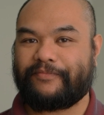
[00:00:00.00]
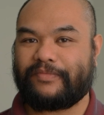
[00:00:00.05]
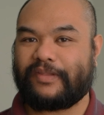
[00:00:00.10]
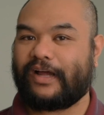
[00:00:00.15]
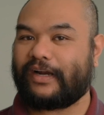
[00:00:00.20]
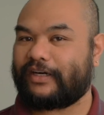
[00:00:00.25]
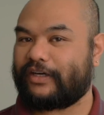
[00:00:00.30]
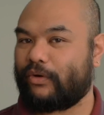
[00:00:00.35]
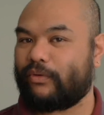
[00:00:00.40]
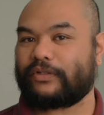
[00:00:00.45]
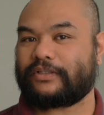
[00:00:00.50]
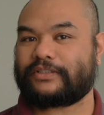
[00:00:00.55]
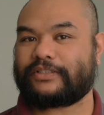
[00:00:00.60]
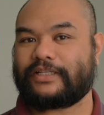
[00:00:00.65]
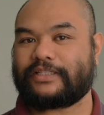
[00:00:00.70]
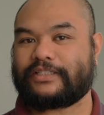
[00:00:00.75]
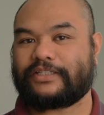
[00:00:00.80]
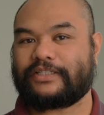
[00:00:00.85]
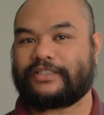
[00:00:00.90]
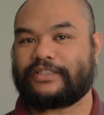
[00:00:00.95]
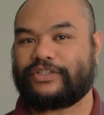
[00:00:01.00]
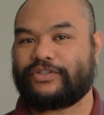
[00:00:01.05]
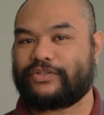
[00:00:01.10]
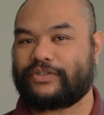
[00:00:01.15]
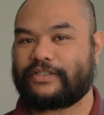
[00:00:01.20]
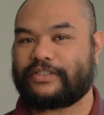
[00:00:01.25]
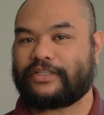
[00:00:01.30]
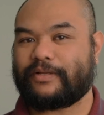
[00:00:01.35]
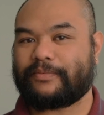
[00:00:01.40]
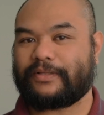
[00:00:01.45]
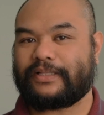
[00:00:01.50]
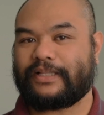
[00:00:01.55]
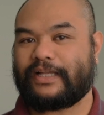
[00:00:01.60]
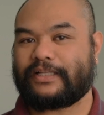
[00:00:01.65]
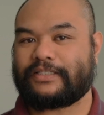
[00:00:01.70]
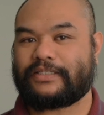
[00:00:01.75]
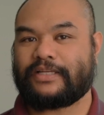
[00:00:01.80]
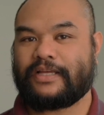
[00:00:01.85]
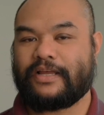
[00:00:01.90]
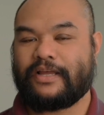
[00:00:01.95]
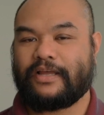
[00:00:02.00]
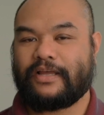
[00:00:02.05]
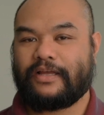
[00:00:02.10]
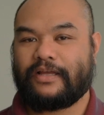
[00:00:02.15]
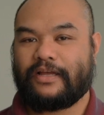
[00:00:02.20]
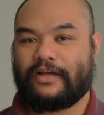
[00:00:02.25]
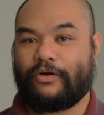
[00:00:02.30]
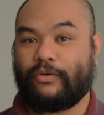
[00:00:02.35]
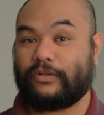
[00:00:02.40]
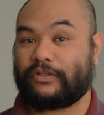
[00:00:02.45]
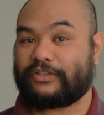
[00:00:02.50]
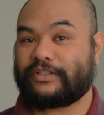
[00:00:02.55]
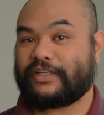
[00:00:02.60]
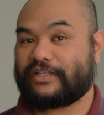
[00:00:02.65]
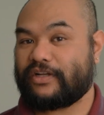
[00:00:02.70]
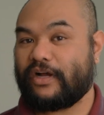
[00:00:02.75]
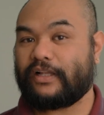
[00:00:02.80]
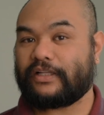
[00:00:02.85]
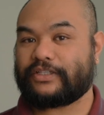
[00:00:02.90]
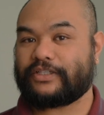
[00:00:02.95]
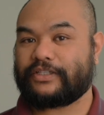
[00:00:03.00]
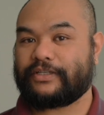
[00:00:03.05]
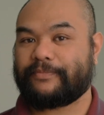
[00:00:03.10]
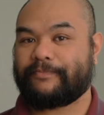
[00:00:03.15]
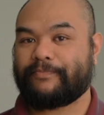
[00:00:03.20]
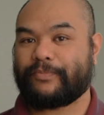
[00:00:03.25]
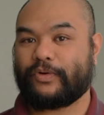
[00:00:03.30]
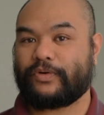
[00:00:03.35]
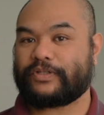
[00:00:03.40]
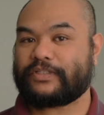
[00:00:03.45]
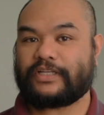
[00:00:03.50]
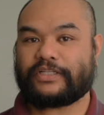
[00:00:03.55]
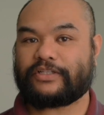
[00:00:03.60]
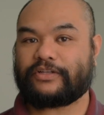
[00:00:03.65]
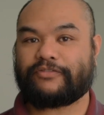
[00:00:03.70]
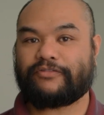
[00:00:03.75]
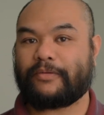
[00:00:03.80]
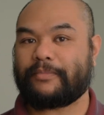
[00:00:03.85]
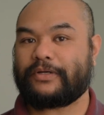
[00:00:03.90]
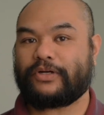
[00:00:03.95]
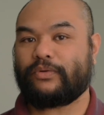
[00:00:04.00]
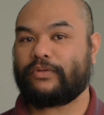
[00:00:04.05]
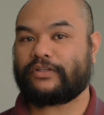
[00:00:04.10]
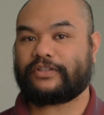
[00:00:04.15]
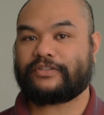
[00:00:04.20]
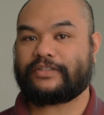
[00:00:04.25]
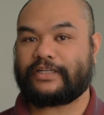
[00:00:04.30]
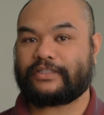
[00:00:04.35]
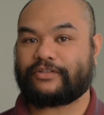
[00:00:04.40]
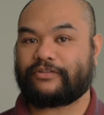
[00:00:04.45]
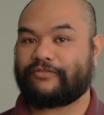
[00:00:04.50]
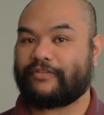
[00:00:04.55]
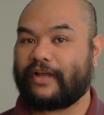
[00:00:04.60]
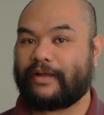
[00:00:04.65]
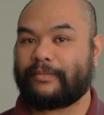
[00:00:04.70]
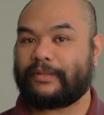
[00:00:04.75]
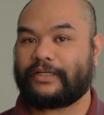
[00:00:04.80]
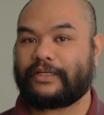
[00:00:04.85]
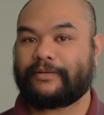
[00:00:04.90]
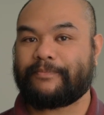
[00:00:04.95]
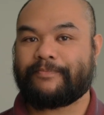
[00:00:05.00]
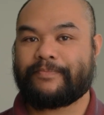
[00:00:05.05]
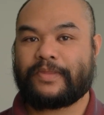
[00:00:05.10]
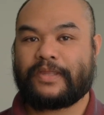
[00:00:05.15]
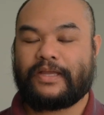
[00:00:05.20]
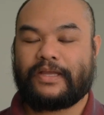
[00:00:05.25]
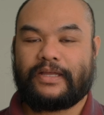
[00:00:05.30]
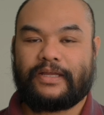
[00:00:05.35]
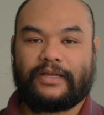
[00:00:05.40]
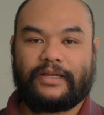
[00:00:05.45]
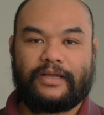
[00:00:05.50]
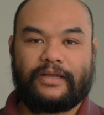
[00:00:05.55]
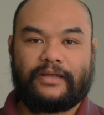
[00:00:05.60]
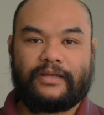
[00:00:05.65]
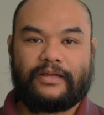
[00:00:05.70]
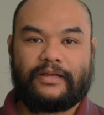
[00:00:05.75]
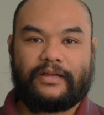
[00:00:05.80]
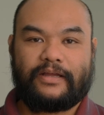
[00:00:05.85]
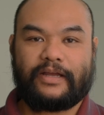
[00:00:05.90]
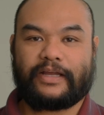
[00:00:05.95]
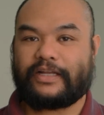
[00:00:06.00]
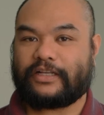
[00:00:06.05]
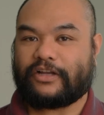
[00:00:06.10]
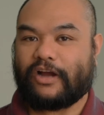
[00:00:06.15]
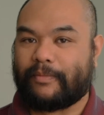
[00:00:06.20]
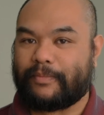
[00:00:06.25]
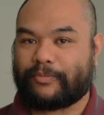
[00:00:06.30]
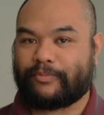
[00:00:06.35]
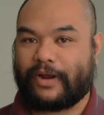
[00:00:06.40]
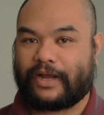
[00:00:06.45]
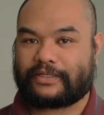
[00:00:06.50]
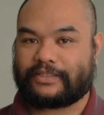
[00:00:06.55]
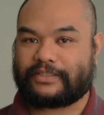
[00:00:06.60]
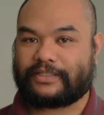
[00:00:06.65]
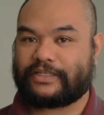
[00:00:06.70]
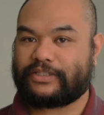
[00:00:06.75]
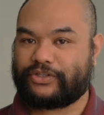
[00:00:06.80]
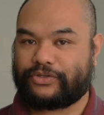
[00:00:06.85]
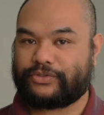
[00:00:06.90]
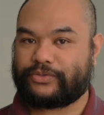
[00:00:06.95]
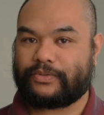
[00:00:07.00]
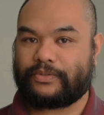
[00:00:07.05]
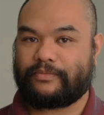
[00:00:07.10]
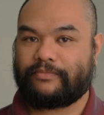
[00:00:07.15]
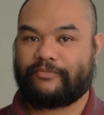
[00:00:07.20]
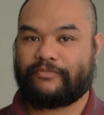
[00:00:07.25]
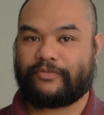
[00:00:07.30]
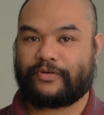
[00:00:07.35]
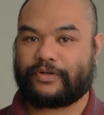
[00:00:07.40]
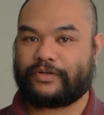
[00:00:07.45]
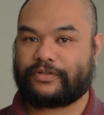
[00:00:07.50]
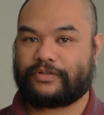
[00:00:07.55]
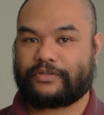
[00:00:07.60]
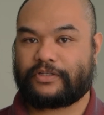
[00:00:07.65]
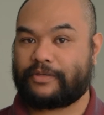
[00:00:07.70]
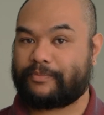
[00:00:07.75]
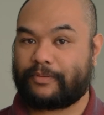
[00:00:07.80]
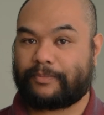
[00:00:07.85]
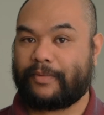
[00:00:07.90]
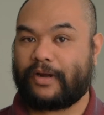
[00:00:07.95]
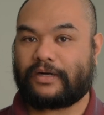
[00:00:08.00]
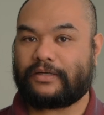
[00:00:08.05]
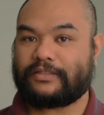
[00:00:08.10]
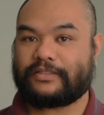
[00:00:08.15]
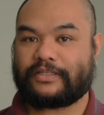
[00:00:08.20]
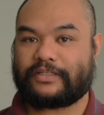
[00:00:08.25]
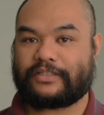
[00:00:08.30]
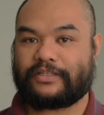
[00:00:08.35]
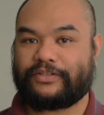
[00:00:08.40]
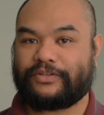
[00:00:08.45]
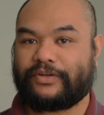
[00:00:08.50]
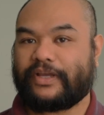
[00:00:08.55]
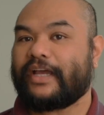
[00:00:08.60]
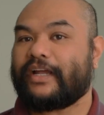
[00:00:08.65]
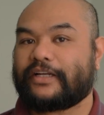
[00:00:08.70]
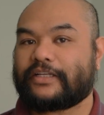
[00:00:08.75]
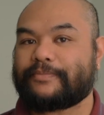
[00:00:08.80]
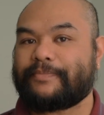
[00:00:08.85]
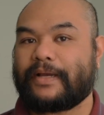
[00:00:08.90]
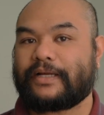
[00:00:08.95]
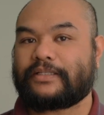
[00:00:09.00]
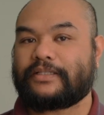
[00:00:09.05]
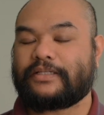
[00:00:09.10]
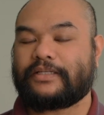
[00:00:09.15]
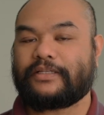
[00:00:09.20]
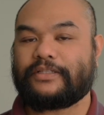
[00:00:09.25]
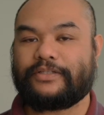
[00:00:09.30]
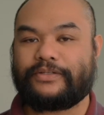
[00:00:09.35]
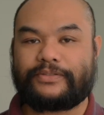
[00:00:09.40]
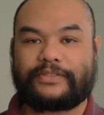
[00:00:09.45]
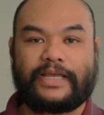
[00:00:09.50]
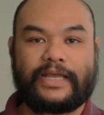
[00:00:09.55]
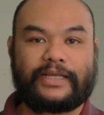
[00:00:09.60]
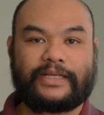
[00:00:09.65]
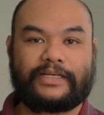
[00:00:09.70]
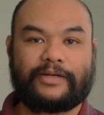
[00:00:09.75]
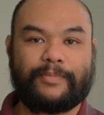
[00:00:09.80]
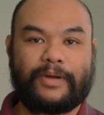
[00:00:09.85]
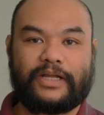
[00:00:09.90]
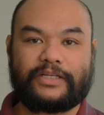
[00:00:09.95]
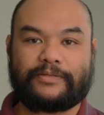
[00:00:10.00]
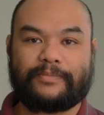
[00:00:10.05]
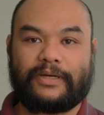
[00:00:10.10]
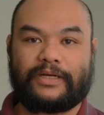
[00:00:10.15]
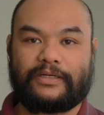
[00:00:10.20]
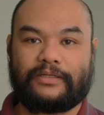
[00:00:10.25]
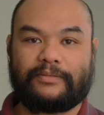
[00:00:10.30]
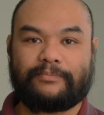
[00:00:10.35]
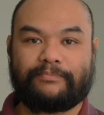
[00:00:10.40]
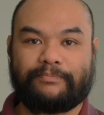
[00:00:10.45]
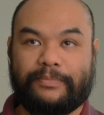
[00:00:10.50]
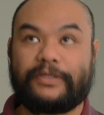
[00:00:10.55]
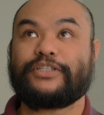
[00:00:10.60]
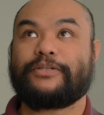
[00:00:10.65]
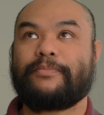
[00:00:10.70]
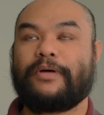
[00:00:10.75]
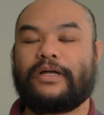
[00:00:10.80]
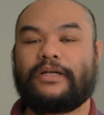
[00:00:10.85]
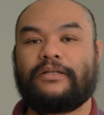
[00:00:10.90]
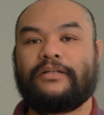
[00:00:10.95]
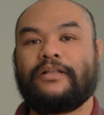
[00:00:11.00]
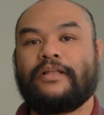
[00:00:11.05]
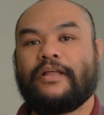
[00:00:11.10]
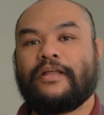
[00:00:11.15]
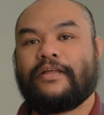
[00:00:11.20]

not an older sensor, it's usually something that's older technology or a sensor from an older sensor family. Again, common practice as usual for cheaper models. You can't expect new tech in a budget model